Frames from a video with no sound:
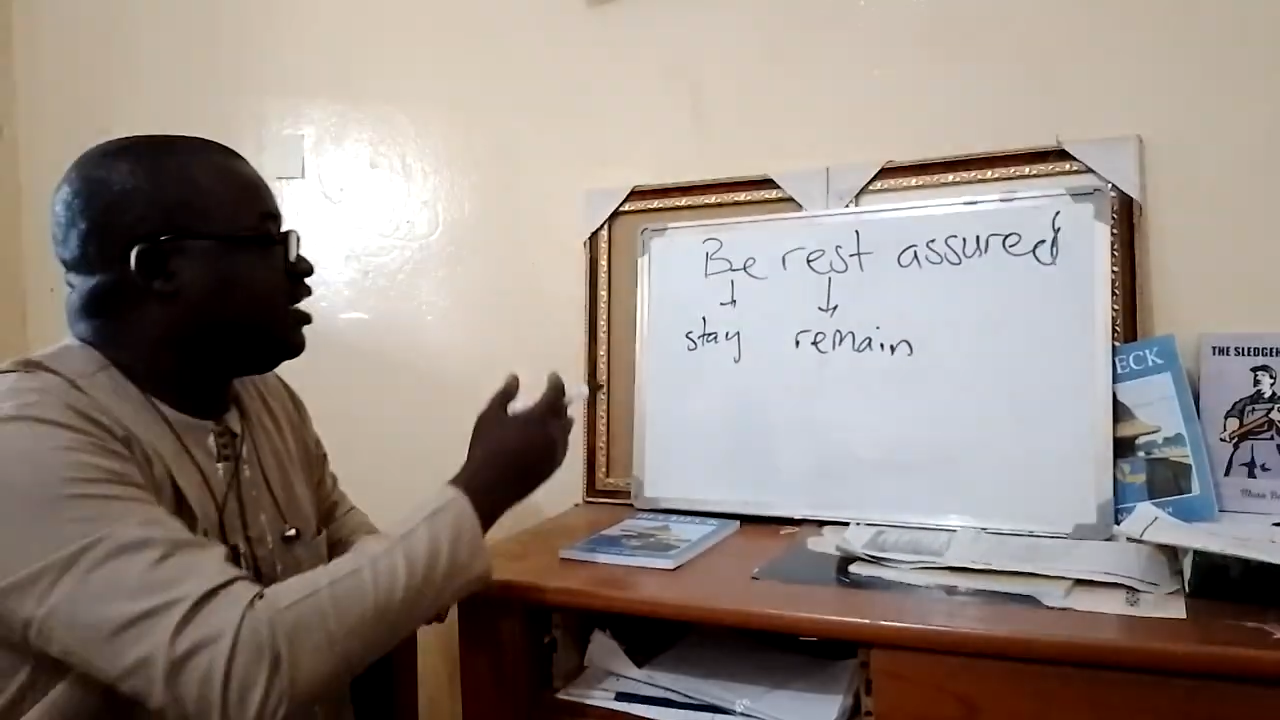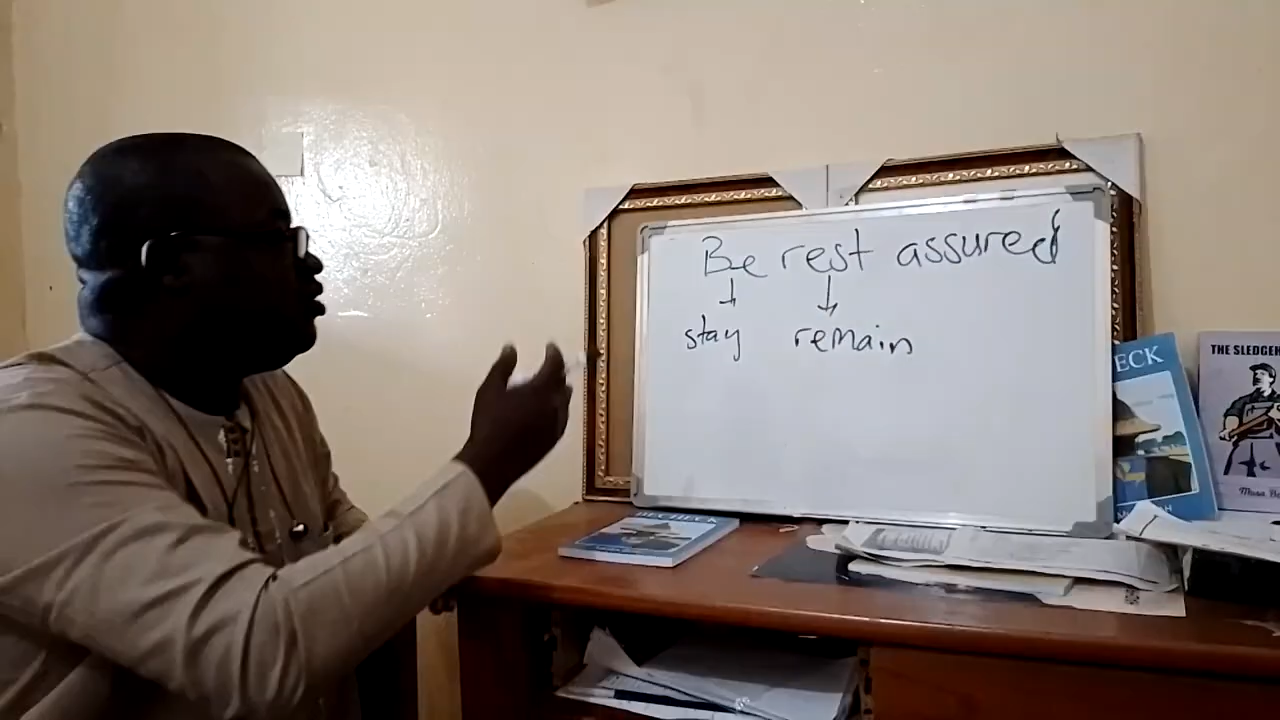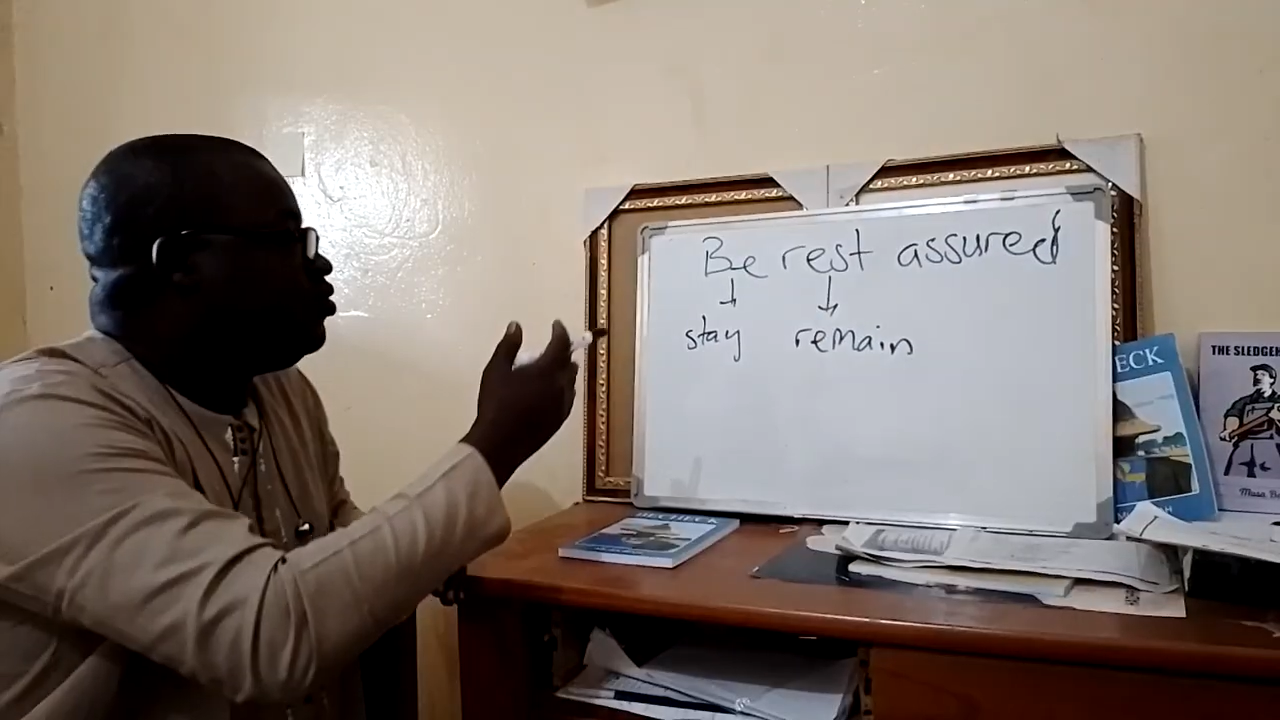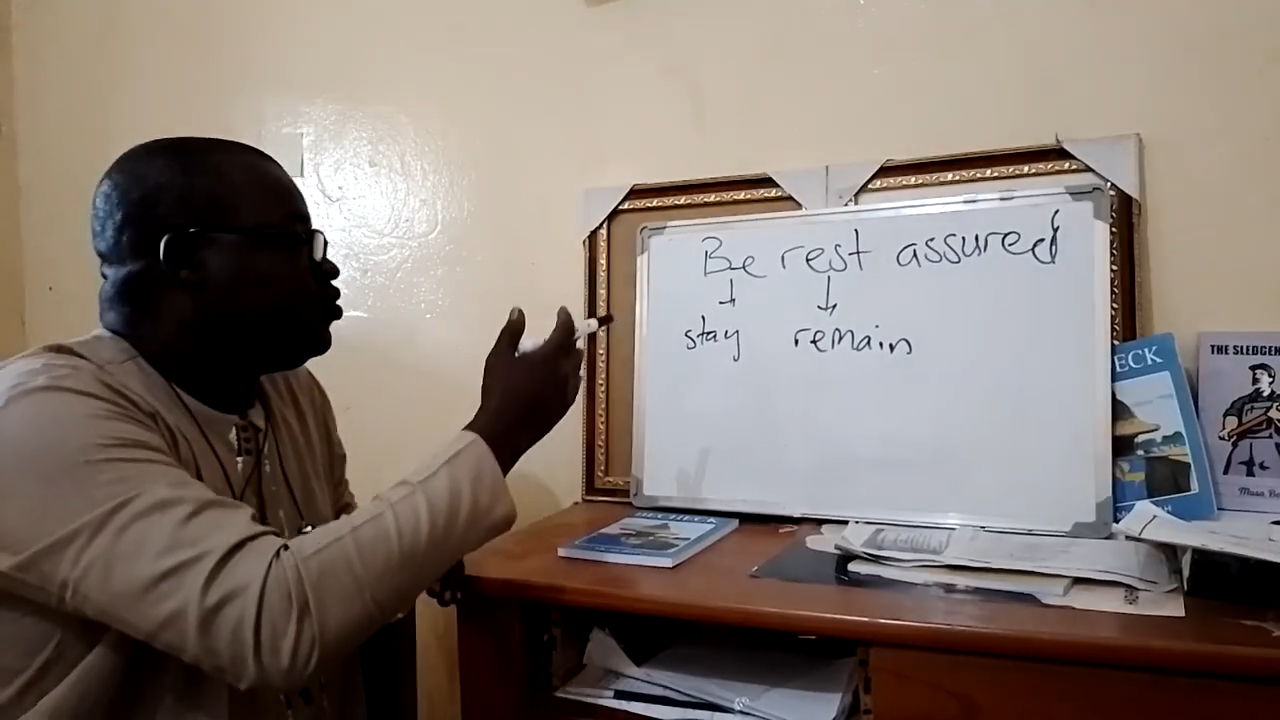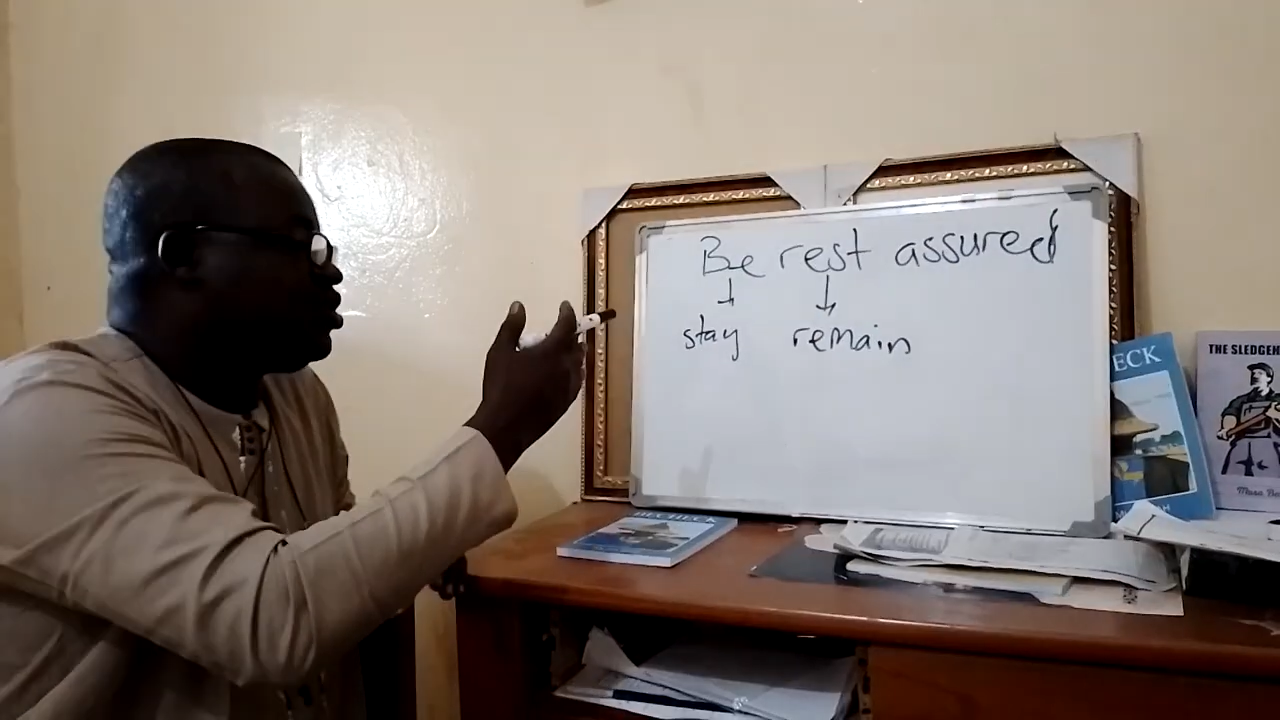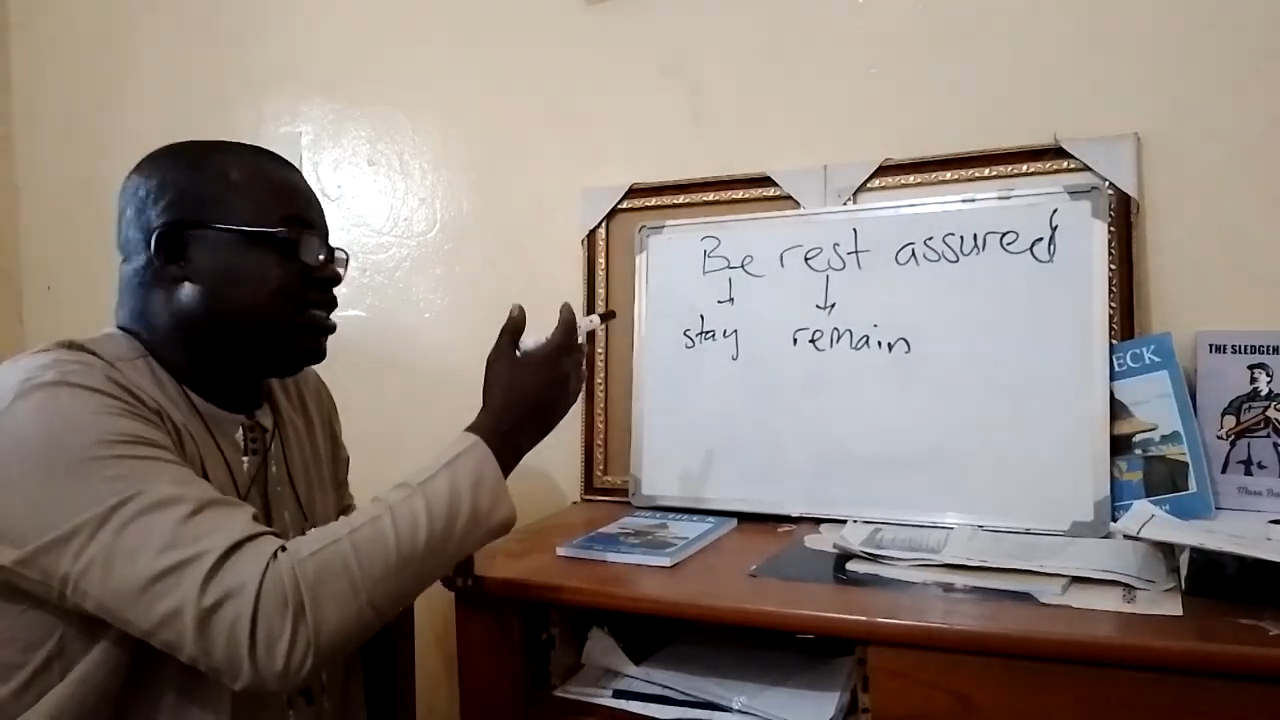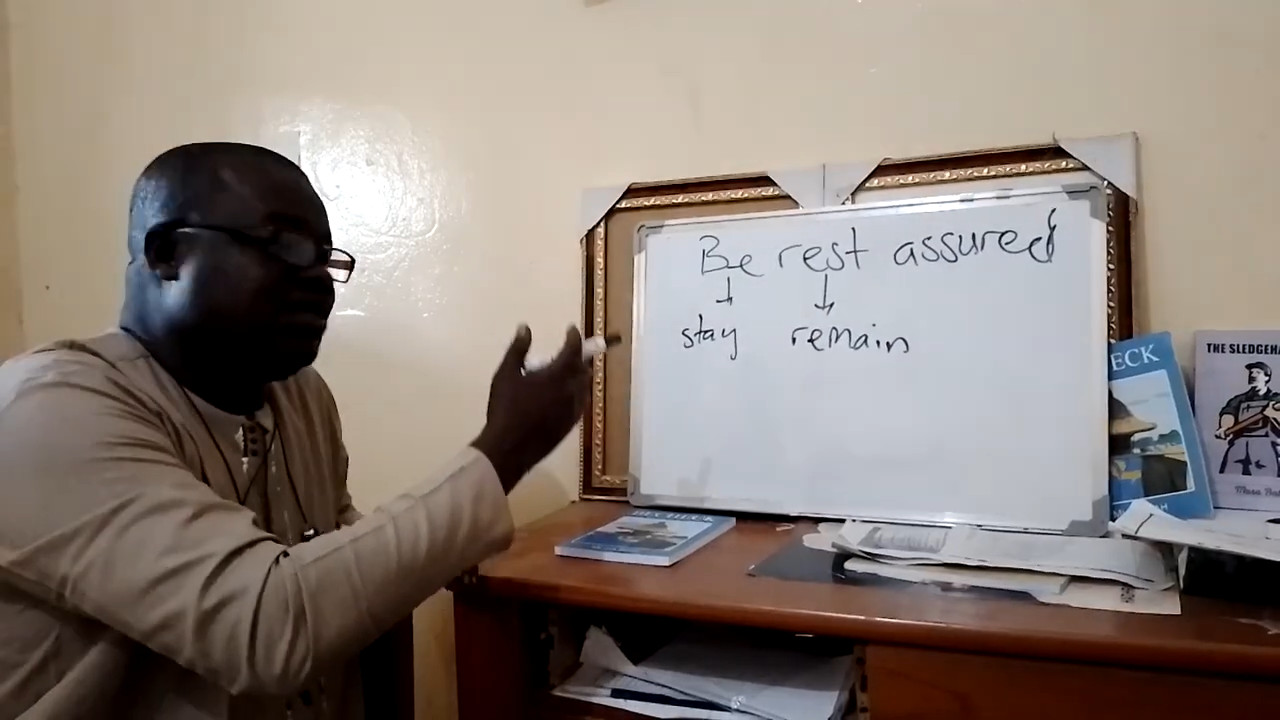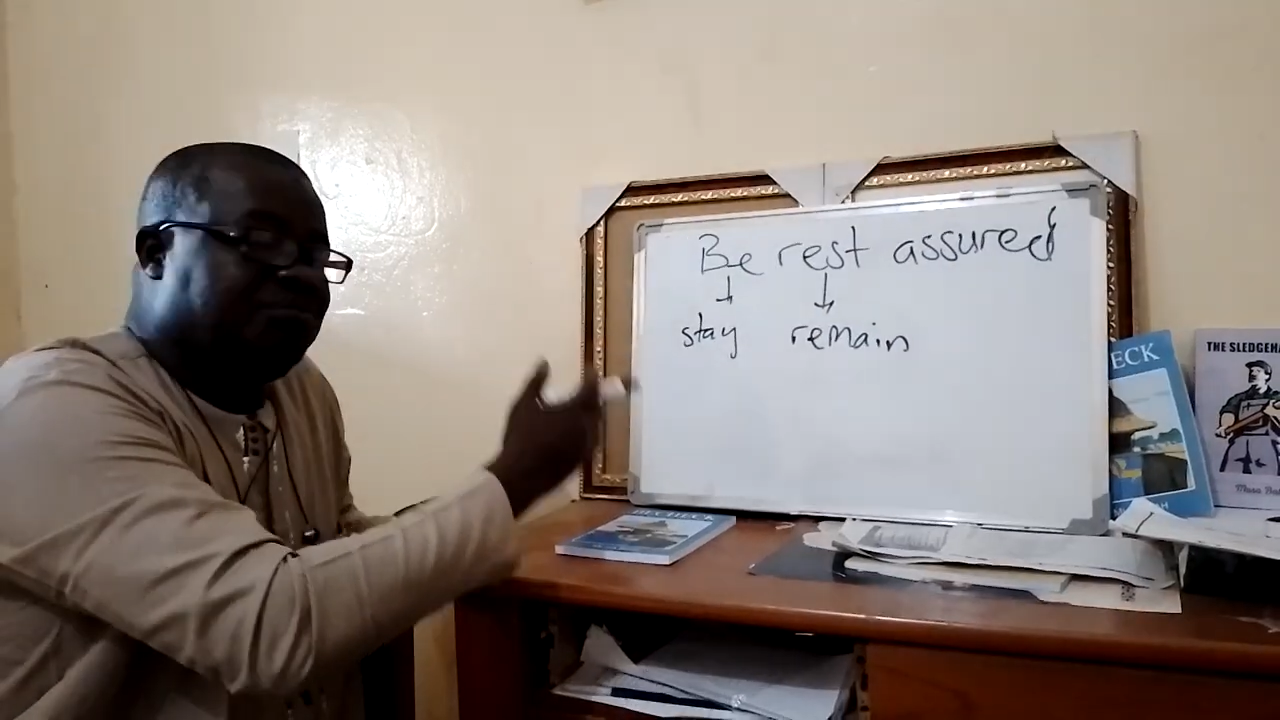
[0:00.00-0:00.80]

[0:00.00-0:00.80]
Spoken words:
use